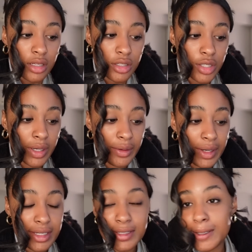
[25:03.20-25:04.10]
So
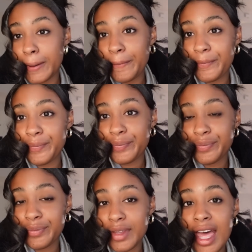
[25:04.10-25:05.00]
anyways,
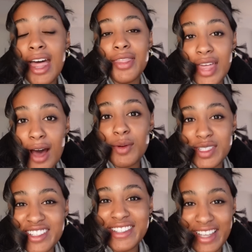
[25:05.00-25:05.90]
that
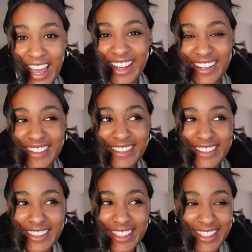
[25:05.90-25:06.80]
was insane,
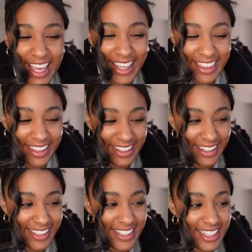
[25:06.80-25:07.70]
to say the
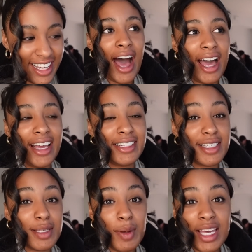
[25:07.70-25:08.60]
least. I
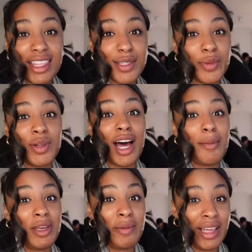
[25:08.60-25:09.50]
anticipate this will
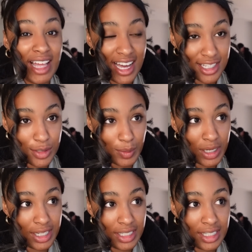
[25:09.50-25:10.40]
not be my last
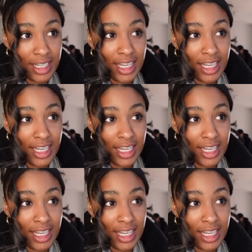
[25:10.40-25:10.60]
one.